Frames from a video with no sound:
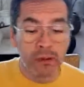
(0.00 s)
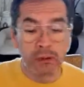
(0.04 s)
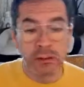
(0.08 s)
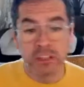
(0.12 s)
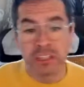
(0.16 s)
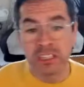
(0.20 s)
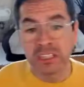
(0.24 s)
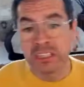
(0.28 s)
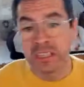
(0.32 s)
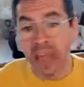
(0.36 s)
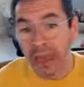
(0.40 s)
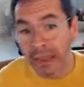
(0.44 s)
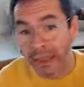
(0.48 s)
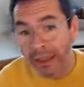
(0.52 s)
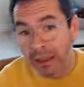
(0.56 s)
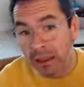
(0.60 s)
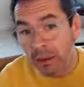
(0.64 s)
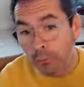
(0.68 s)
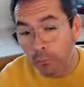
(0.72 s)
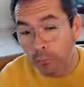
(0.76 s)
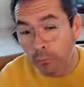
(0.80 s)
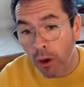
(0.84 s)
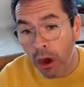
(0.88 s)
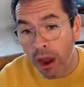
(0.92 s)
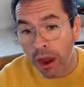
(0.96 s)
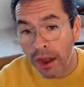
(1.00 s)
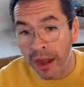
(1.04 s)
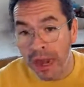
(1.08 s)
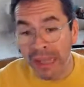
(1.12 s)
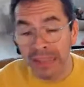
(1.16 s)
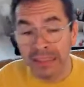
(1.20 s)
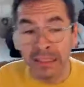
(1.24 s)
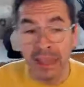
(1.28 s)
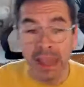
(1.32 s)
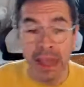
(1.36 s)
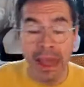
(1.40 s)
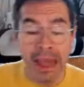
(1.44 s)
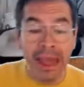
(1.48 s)
when you're selling a
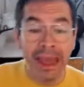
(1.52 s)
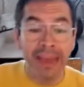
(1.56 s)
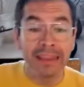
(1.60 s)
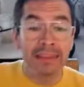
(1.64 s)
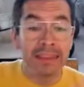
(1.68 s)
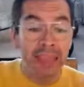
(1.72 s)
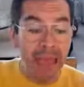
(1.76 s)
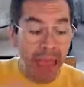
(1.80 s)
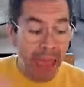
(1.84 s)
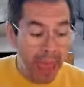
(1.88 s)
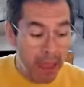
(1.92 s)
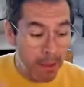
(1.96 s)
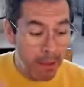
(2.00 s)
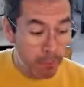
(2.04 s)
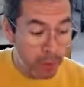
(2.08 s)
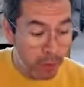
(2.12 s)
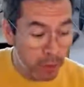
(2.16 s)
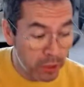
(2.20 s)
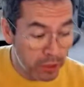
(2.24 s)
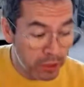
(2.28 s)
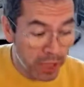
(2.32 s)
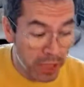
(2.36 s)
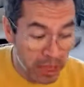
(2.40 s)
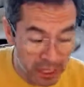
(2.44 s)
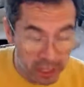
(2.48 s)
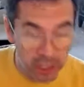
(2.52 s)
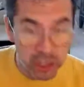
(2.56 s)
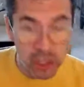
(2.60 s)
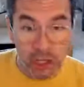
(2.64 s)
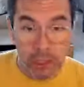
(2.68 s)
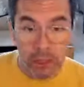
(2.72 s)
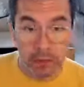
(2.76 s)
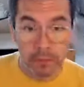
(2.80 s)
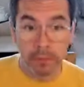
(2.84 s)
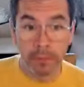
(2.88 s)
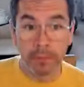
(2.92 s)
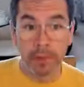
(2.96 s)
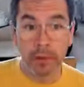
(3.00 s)
product, it's a
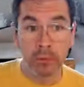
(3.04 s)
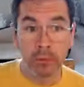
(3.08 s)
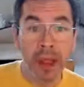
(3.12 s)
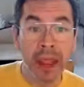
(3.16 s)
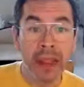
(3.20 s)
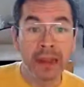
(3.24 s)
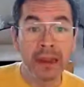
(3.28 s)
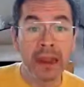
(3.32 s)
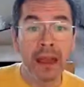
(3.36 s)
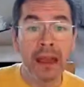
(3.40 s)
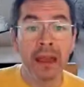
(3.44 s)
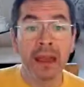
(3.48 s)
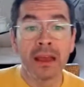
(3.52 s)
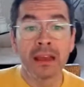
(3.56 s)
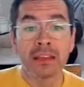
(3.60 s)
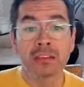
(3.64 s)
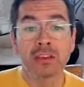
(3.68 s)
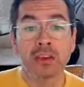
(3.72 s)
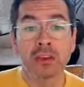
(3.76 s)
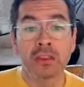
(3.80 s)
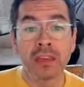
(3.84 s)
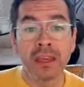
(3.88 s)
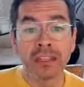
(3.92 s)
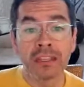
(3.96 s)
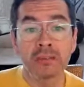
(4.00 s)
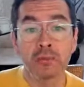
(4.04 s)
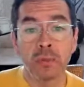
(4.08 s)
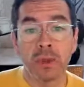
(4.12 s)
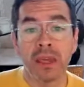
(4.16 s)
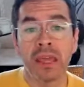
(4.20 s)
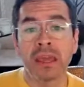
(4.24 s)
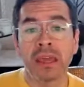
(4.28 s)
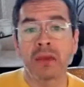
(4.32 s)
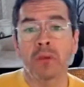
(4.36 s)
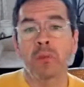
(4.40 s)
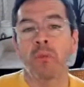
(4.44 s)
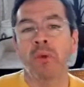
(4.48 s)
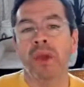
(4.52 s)
production, right? So this
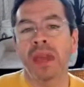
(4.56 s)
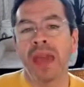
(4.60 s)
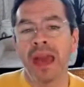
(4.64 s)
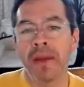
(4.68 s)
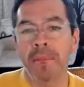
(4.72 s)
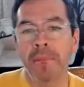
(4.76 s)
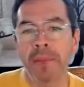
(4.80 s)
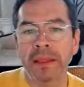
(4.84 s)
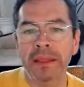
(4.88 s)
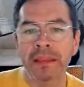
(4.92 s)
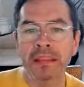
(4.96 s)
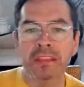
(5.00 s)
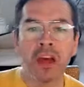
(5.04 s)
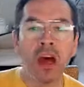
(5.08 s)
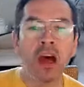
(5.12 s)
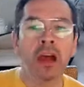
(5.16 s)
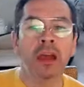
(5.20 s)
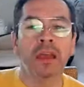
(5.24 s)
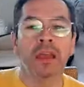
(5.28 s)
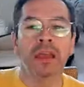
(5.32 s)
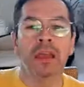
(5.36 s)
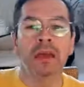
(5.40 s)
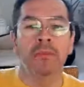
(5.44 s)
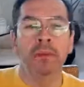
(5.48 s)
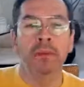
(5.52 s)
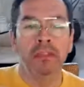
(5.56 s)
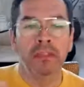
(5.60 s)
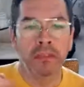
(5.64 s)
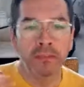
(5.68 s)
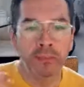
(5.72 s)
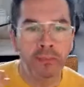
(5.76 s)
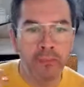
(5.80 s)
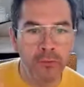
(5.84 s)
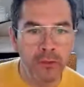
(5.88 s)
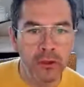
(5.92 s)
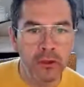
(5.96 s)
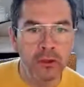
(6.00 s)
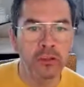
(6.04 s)
week, we have been talking about
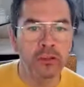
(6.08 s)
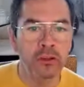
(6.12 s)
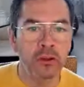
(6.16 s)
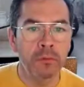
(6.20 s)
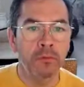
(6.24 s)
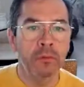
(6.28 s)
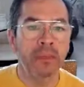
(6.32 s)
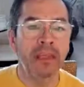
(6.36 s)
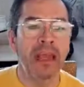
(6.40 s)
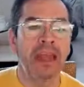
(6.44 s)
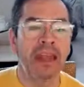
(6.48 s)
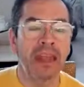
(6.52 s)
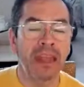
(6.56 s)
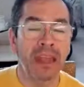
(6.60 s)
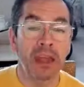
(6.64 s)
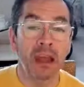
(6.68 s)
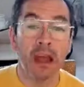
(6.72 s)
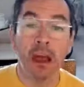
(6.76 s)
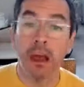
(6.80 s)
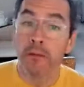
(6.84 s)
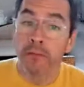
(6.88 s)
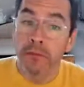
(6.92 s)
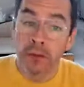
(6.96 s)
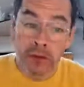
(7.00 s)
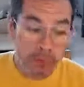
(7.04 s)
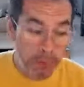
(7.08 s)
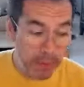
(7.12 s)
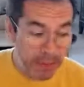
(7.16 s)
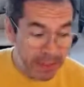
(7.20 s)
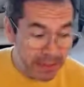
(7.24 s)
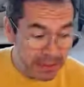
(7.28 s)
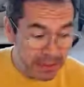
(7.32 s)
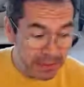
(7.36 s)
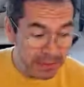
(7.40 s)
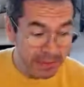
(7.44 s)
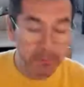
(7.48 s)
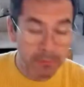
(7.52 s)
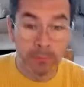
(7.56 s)
the future planning of your
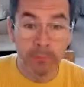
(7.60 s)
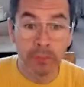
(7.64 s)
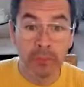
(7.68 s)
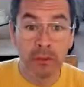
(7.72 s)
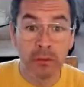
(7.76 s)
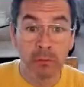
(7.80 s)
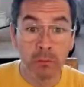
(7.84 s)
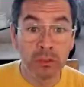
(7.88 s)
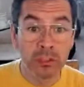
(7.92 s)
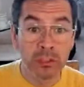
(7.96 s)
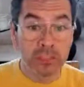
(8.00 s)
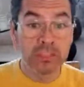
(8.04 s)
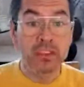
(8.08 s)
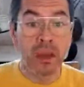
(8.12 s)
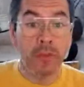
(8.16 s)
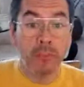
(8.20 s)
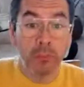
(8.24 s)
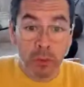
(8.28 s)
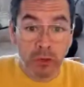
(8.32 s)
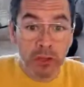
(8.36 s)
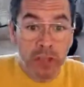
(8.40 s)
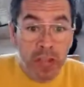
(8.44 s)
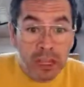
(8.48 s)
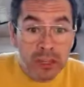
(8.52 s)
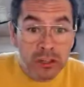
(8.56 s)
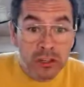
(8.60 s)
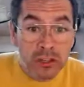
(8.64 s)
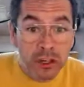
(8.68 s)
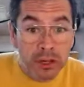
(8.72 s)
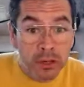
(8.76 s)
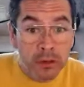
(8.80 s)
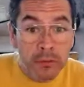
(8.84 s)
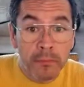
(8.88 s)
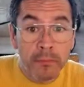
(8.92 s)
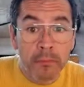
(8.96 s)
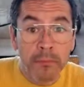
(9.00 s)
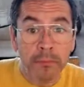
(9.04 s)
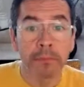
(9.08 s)
business, which is a
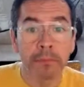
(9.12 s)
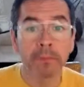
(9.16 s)
production.